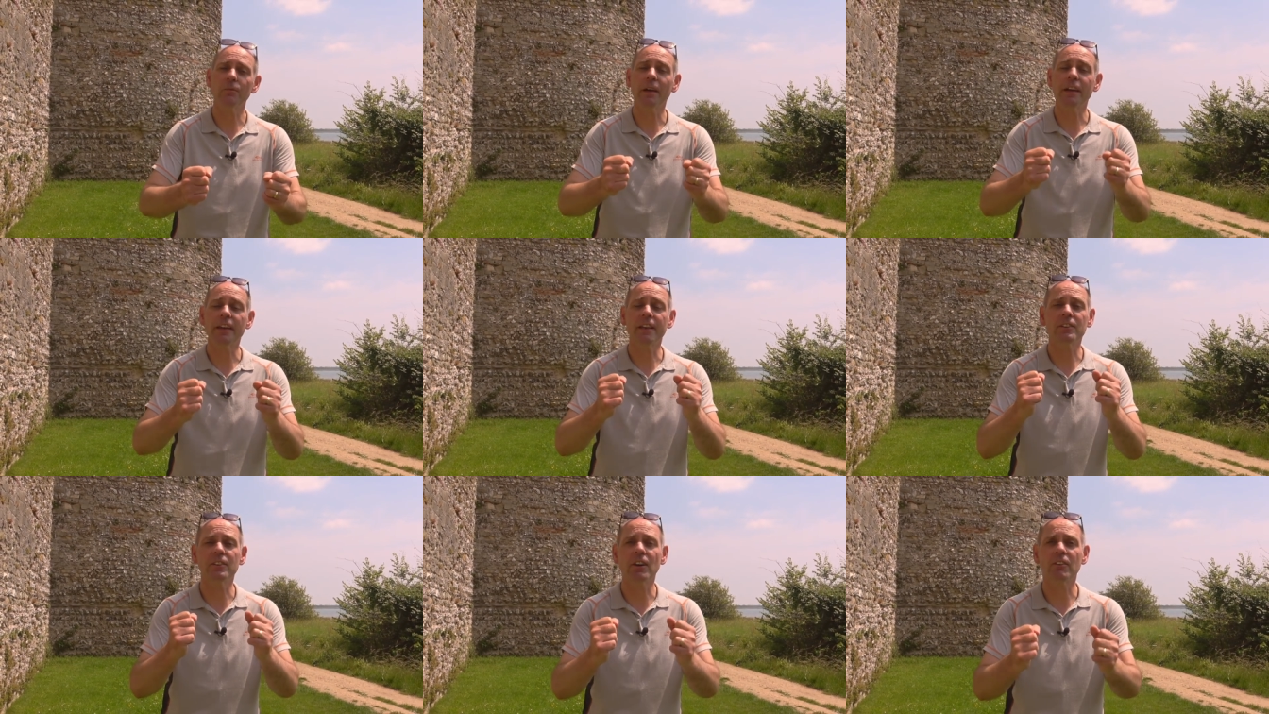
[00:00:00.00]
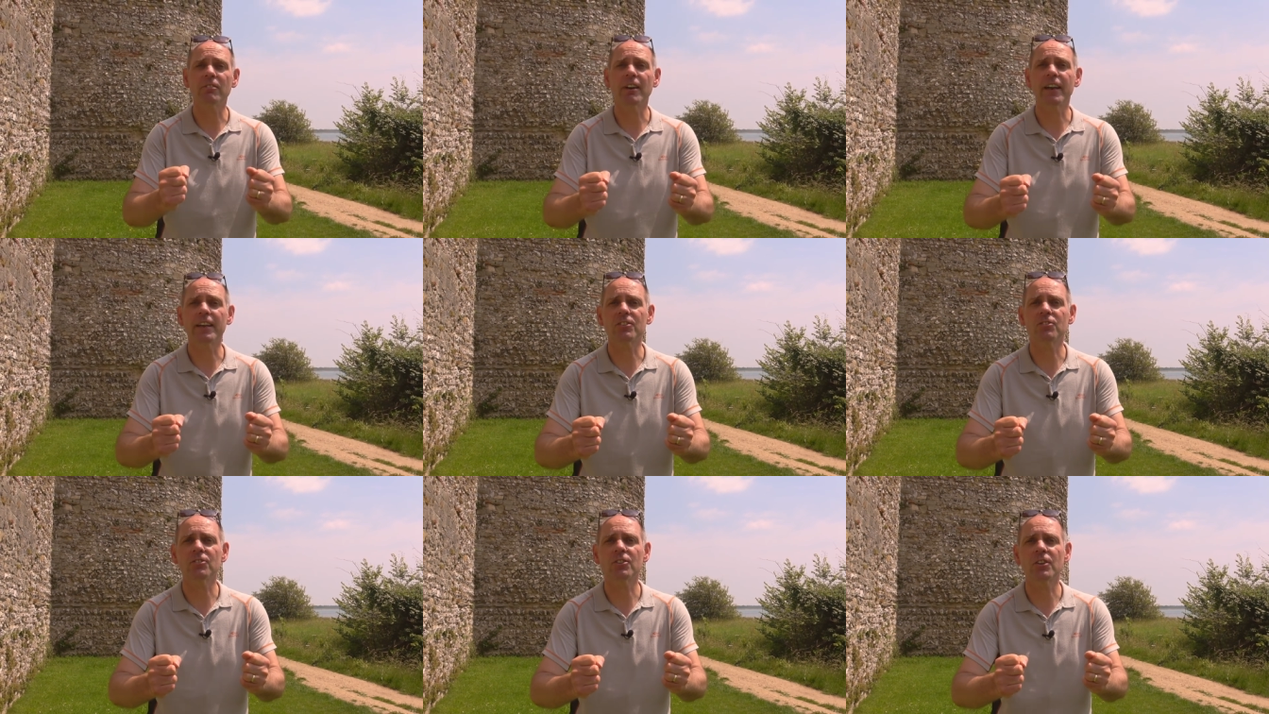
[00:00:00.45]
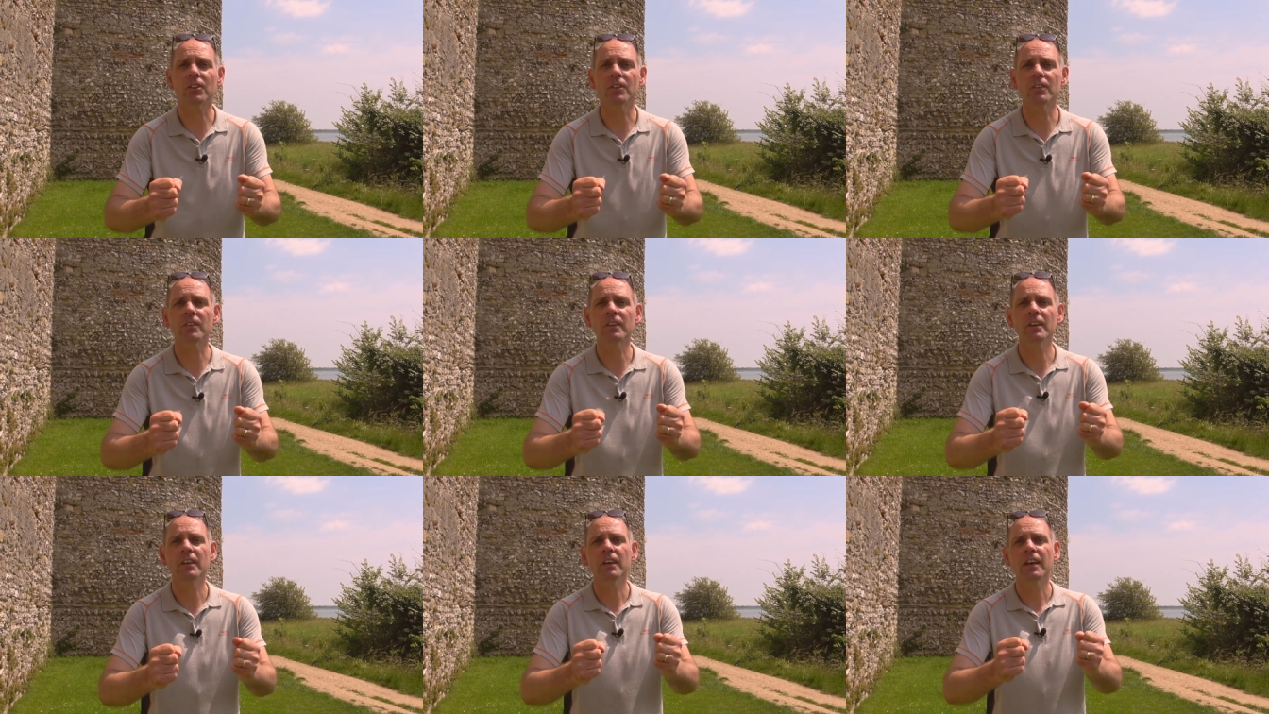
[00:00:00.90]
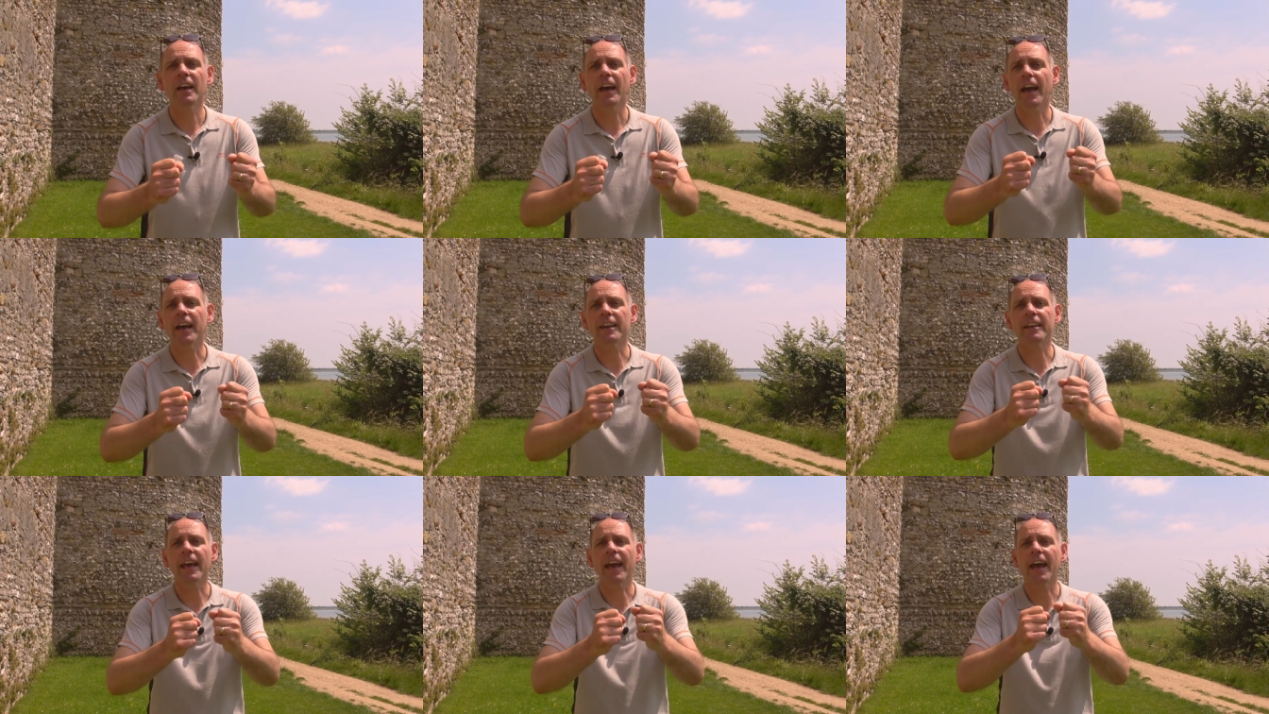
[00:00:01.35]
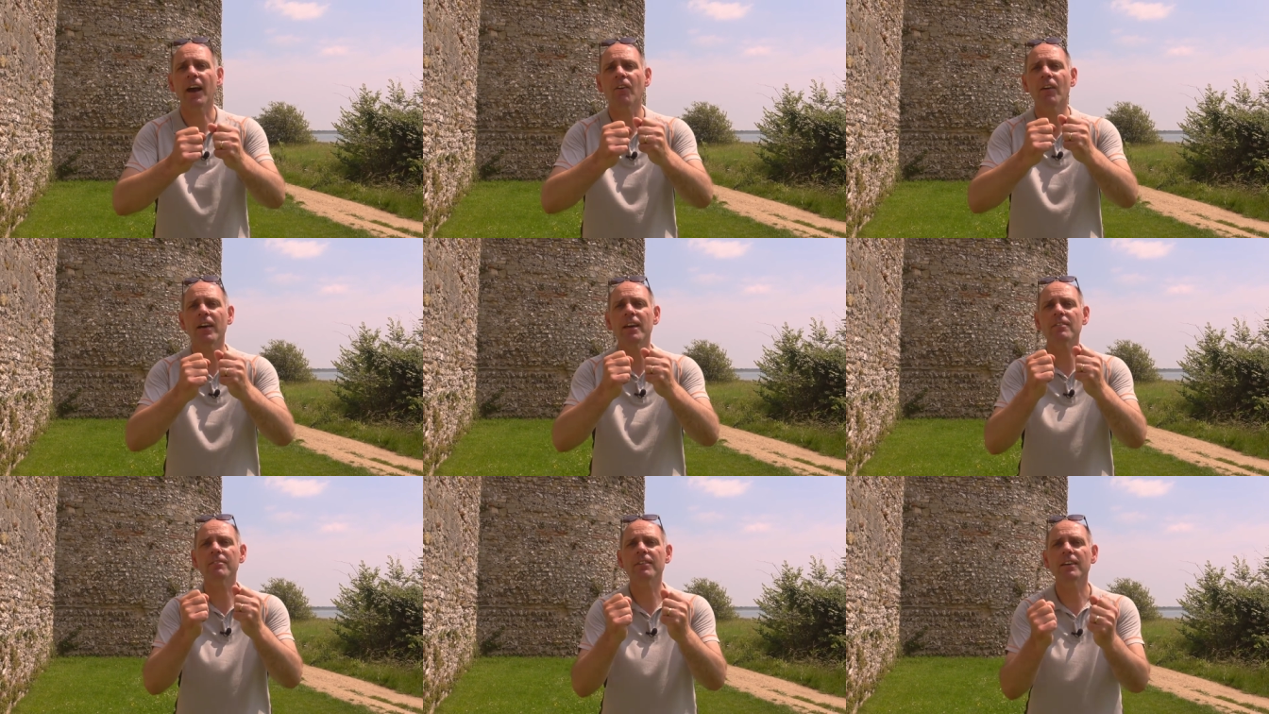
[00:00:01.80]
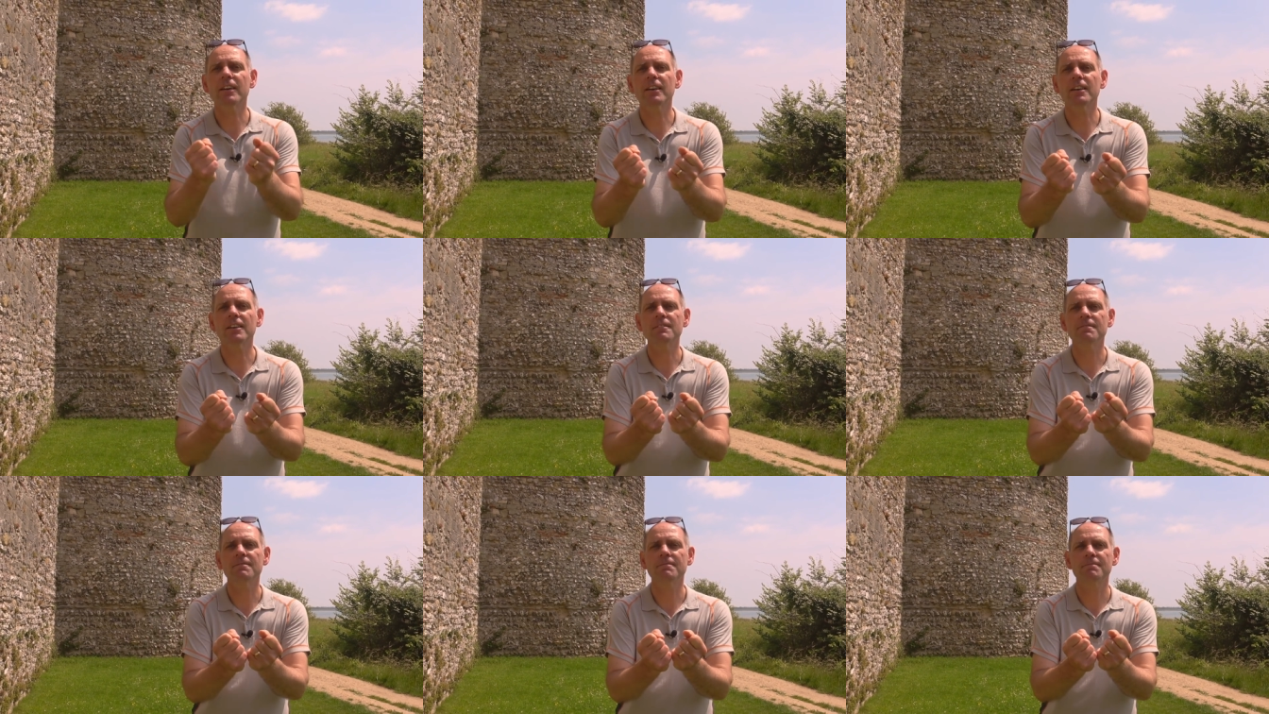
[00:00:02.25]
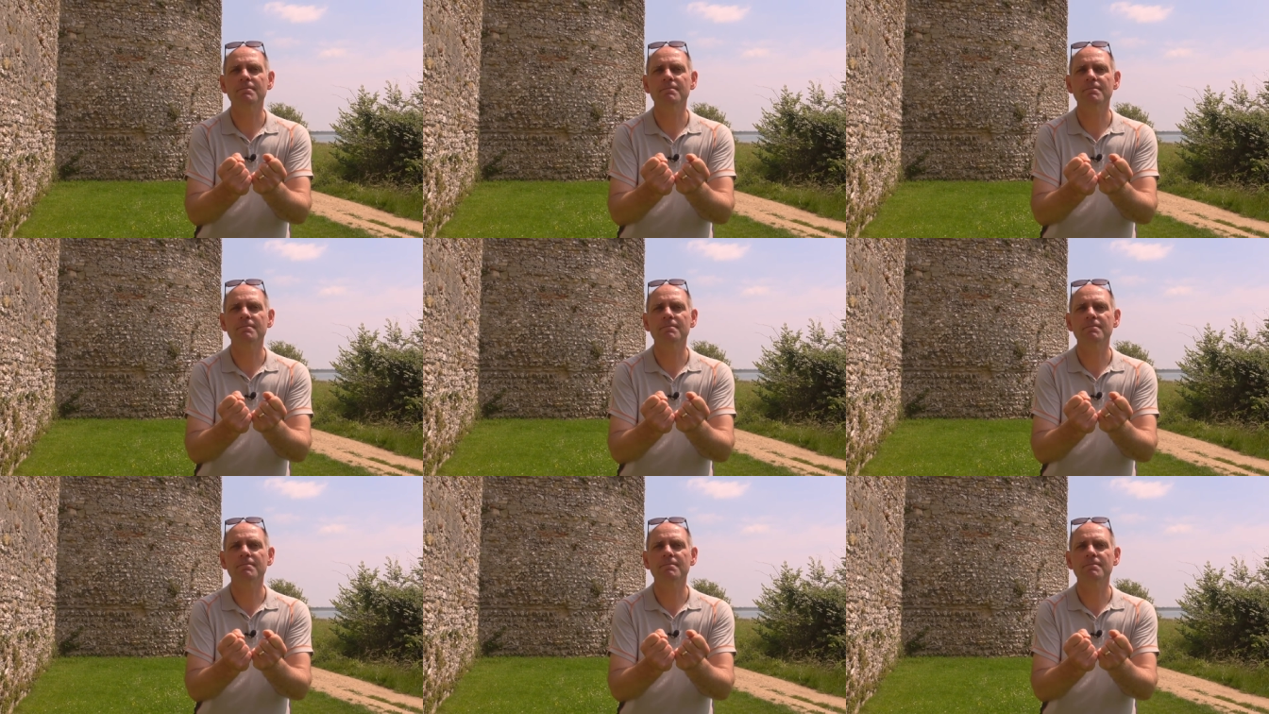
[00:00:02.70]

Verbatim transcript: may He direct you, and however